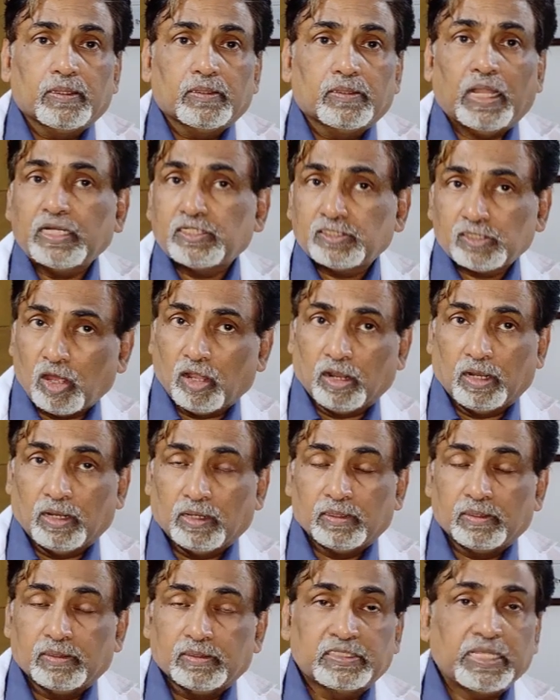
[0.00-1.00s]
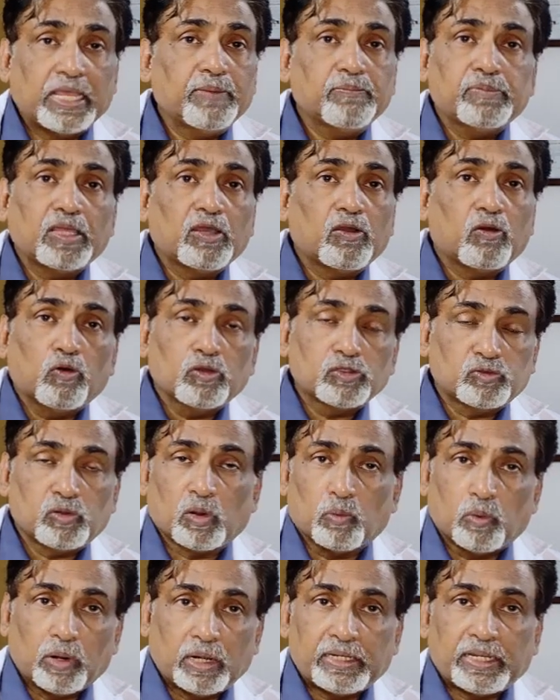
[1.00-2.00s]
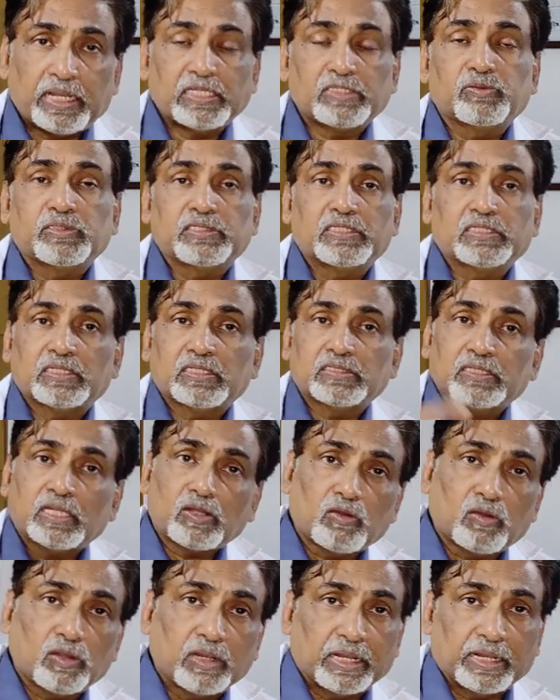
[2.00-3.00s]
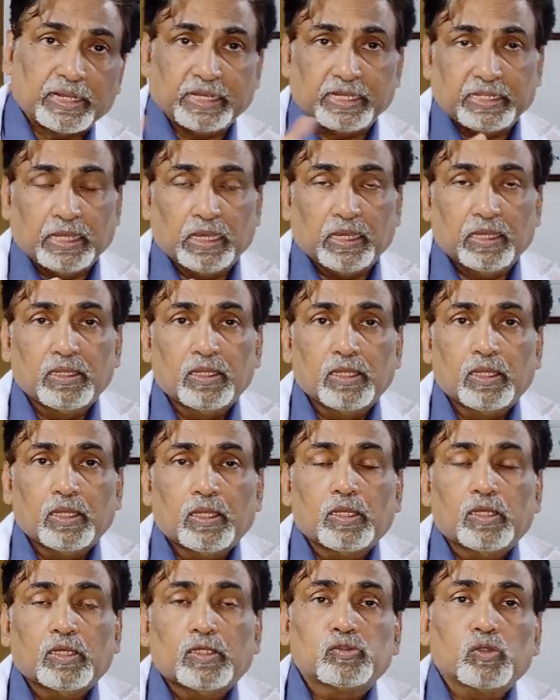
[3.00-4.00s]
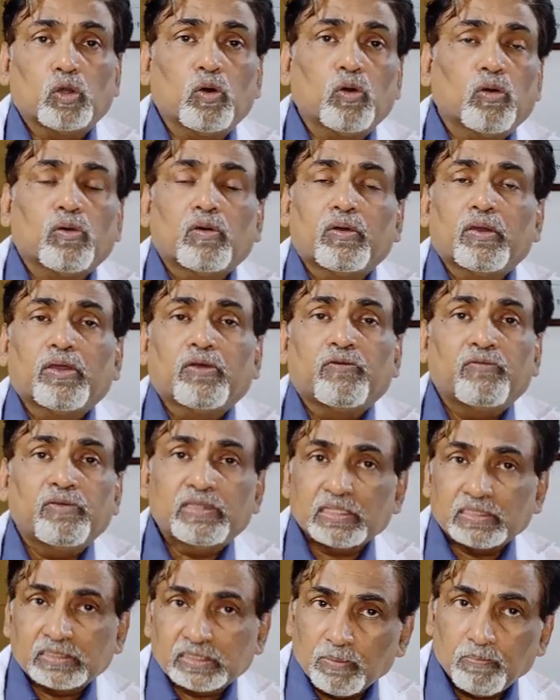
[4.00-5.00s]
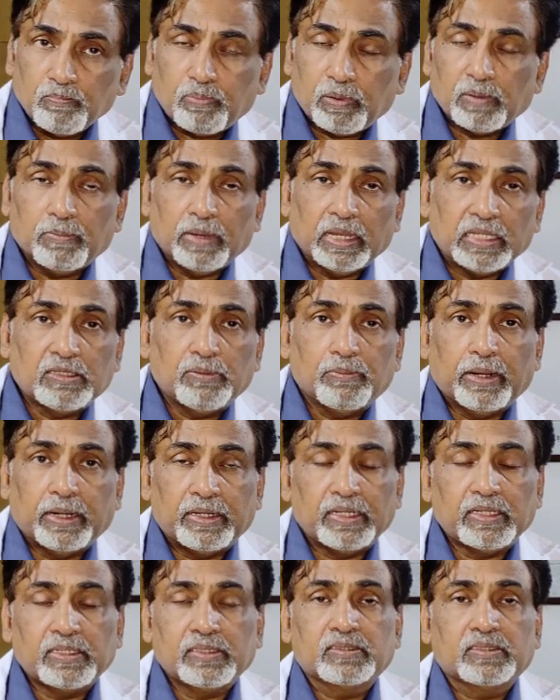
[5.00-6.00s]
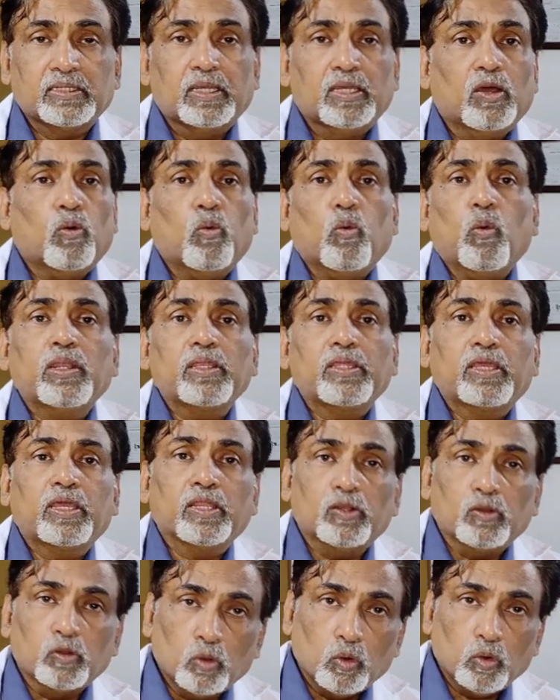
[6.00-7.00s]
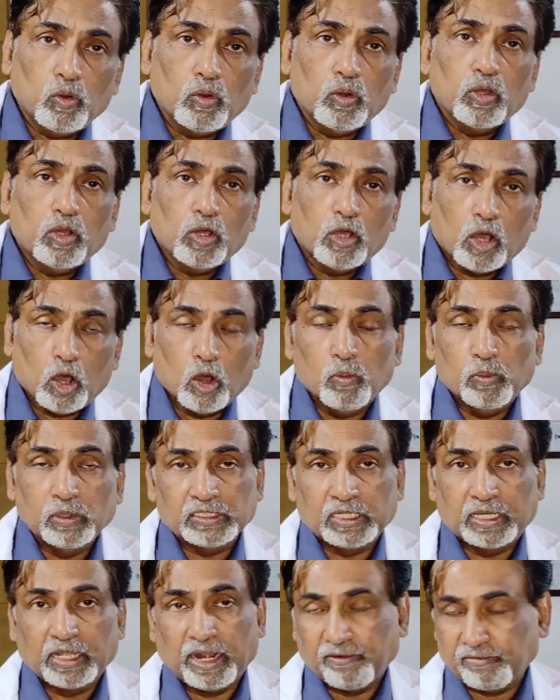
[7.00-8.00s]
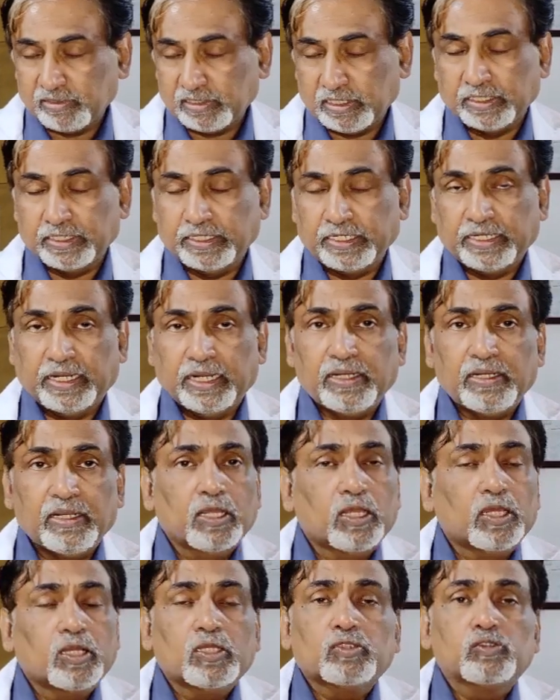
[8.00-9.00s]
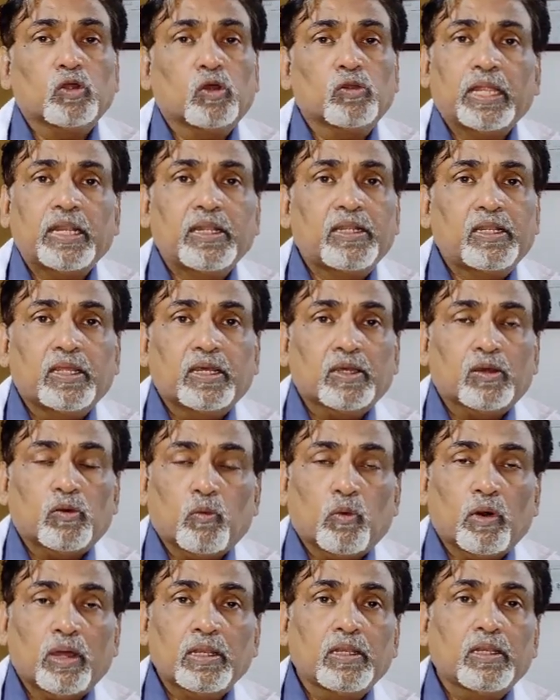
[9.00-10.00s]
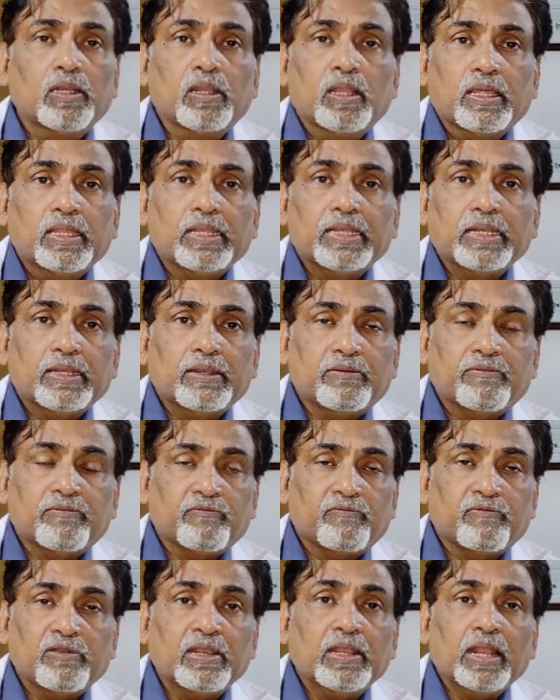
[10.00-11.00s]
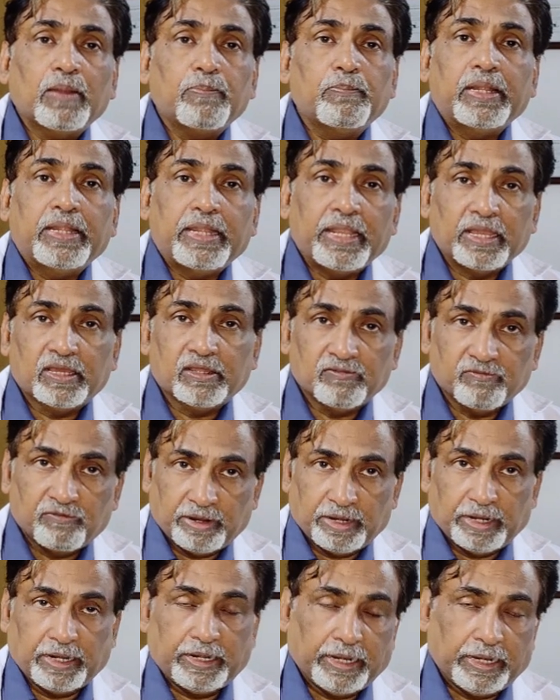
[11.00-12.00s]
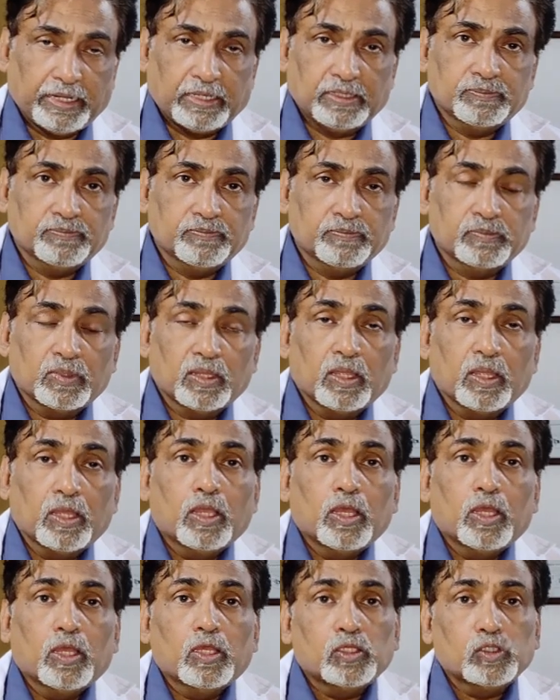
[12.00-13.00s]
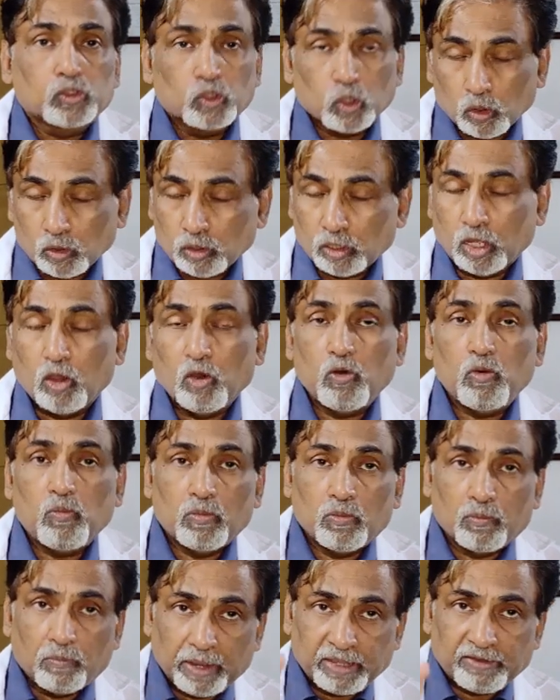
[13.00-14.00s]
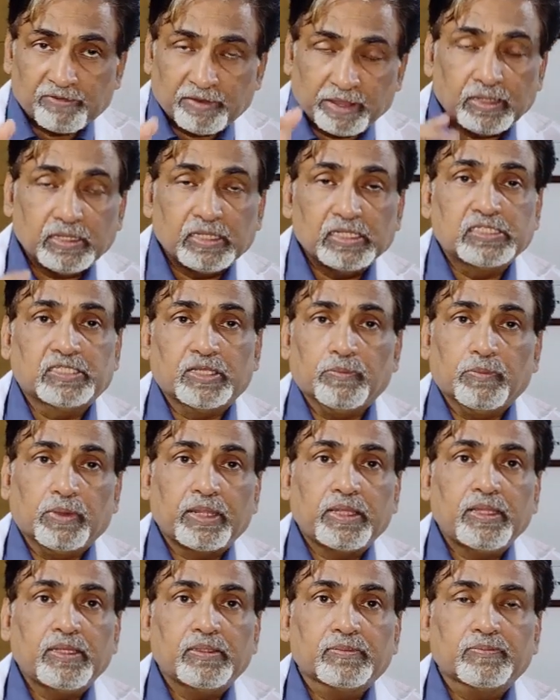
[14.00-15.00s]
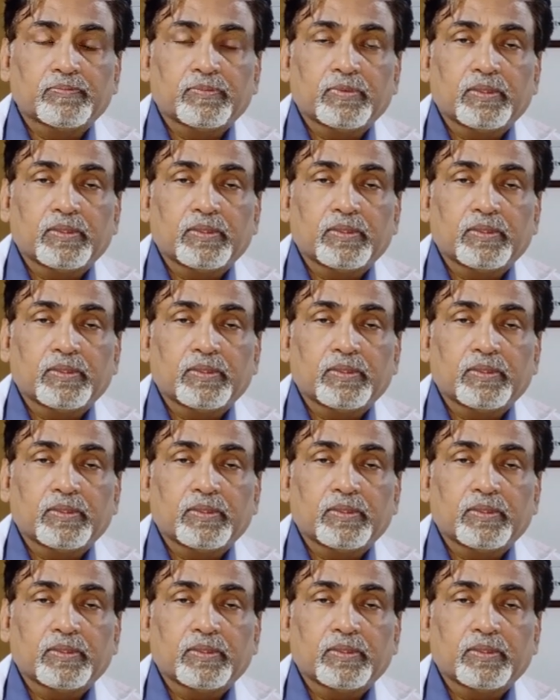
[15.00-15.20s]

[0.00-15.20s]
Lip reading: That's all. Same thing goes for vertex, which is a circular area. So with a simple mathematics, one can know how much grafts are needed so that one will not be taken for a ride. So now my final summary.